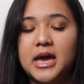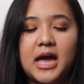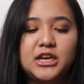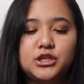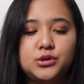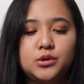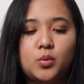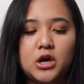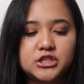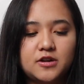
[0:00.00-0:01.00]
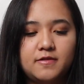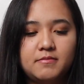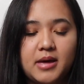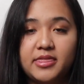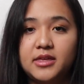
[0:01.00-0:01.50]
I didn't do the wash off
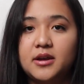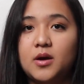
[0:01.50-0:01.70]
method.